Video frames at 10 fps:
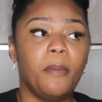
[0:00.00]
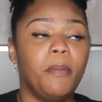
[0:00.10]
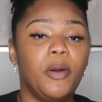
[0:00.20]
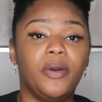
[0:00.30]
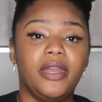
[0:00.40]

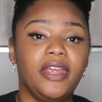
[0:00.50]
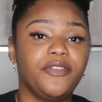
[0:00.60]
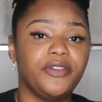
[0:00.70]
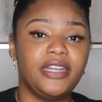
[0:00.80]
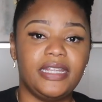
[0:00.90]
But
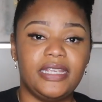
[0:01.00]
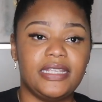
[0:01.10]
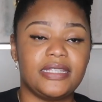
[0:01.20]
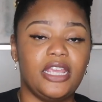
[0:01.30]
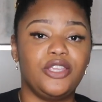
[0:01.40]
whatever it
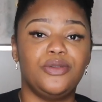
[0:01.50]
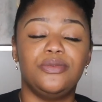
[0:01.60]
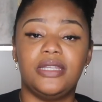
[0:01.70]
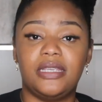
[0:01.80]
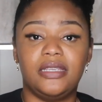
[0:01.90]
is that you
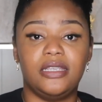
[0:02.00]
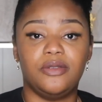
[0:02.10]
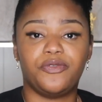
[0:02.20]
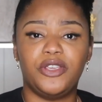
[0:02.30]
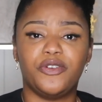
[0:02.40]

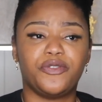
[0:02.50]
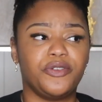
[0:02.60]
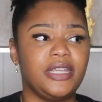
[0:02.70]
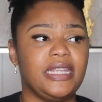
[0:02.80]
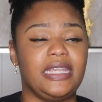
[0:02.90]
need, feel
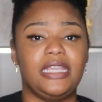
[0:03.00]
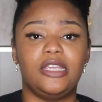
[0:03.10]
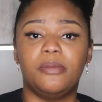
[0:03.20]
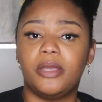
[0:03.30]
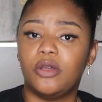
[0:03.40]
free to
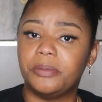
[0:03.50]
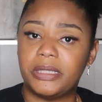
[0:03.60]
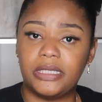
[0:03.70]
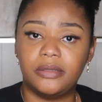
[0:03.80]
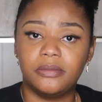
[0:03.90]
email
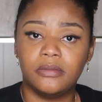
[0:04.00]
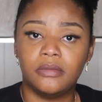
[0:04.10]
me.